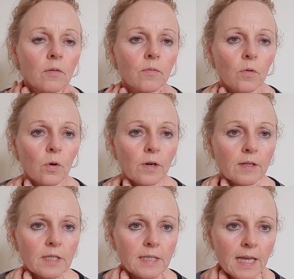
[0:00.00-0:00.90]
4
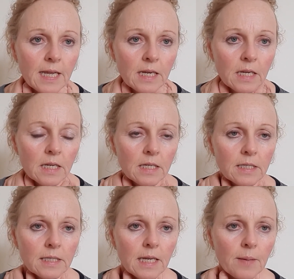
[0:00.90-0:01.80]
out of 10 in
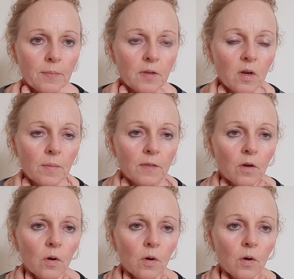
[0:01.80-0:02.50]
depth, coming the